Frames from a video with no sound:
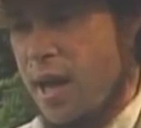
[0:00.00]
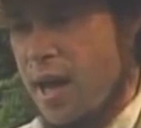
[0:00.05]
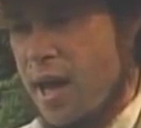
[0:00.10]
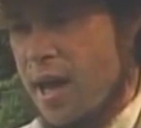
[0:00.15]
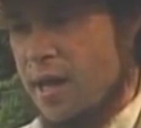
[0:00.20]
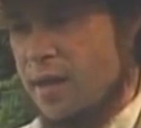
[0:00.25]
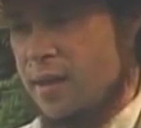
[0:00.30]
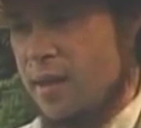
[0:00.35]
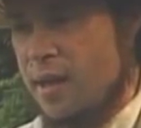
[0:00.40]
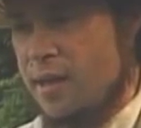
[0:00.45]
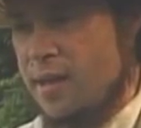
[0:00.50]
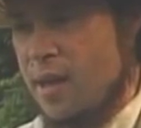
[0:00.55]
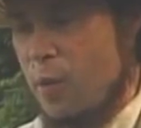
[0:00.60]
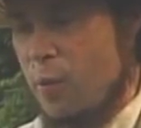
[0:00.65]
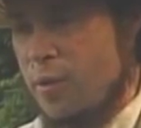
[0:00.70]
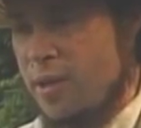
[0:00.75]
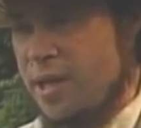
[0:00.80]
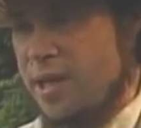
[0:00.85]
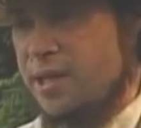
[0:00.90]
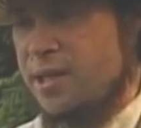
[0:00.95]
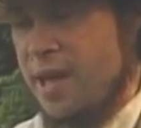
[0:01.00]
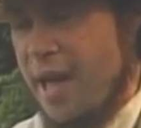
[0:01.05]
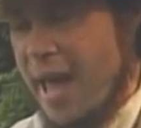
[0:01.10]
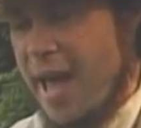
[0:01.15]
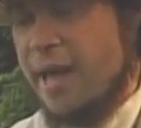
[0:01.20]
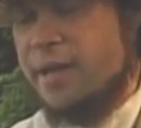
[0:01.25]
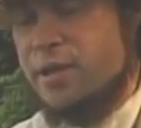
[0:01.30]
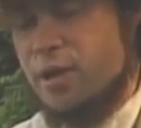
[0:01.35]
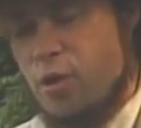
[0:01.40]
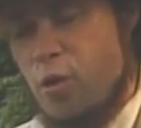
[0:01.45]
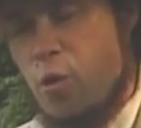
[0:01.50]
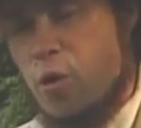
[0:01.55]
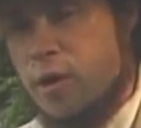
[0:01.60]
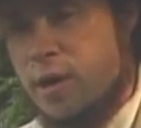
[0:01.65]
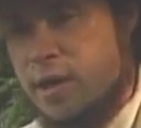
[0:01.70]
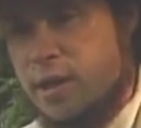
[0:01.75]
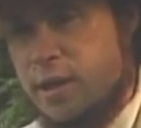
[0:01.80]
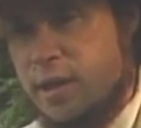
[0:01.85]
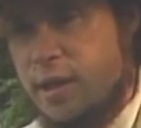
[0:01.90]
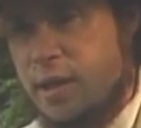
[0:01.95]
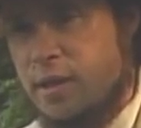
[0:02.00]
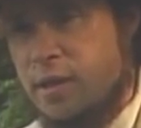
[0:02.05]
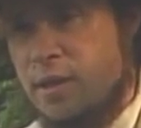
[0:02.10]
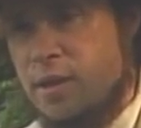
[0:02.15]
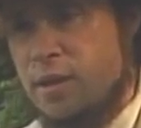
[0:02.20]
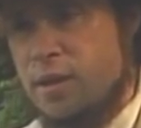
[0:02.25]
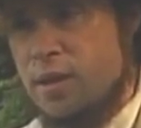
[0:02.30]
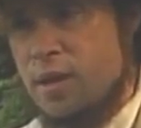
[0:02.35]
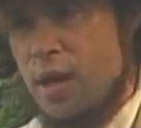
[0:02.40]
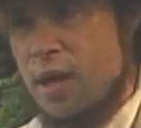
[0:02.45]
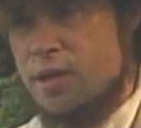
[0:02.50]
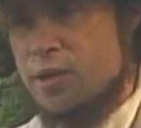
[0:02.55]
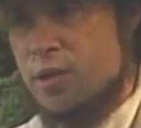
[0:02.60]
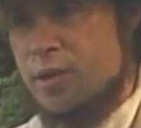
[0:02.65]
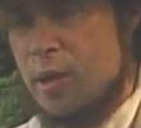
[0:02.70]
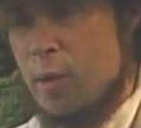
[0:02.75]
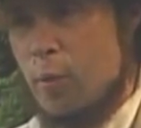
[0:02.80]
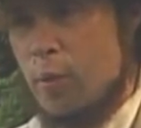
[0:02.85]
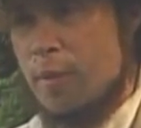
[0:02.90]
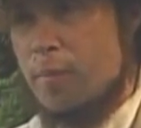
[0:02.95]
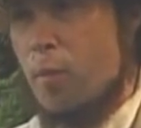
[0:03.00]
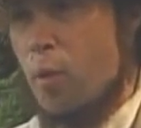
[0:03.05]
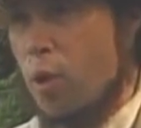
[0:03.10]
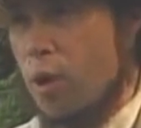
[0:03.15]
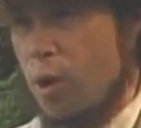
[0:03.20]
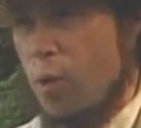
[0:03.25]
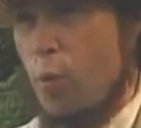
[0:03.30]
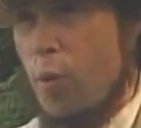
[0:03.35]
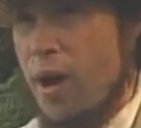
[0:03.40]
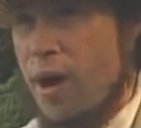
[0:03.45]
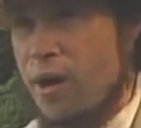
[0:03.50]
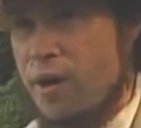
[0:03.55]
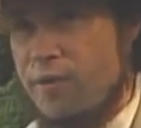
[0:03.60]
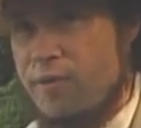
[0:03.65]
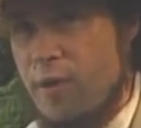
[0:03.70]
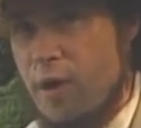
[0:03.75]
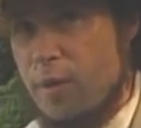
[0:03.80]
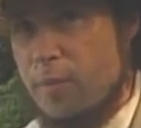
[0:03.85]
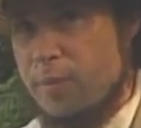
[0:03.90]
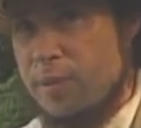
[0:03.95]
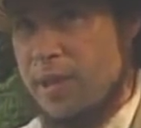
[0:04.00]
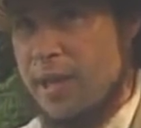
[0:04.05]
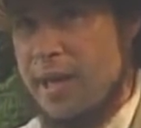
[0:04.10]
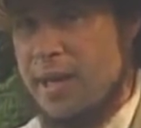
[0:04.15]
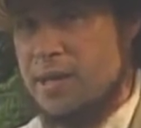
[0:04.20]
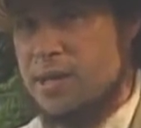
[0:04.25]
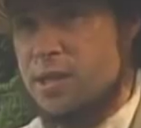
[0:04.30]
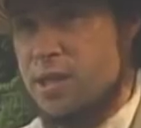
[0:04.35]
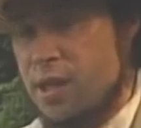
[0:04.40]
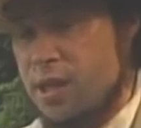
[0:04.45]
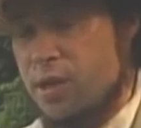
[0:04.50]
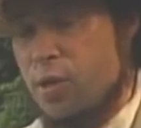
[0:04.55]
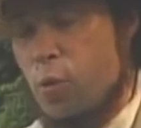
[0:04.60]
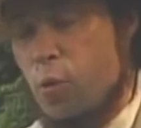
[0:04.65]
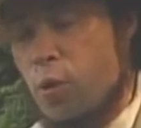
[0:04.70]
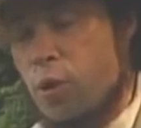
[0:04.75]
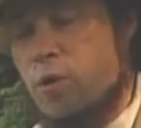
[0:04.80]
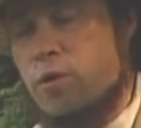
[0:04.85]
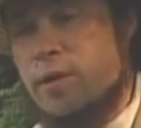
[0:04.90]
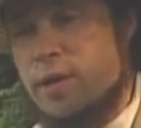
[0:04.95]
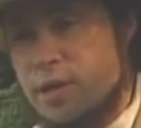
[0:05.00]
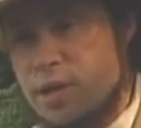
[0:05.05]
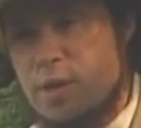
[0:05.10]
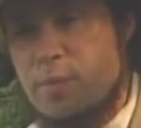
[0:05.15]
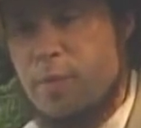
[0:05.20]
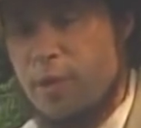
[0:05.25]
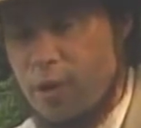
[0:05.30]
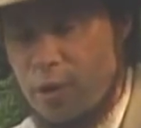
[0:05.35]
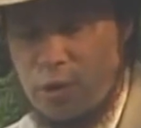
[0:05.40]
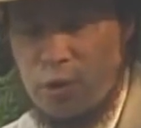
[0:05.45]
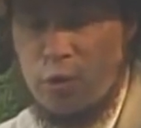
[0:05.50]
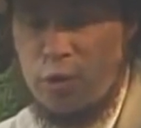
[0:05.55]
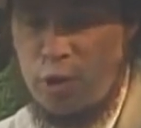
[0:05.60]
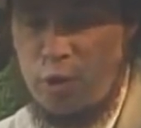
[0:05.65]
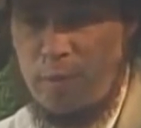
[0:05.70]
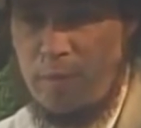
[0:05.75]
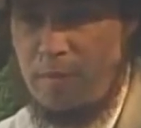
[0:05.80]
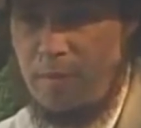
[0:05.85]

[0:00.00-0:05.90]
and that we need to act accordingly so that we're more aware of our place in the world as spiritual human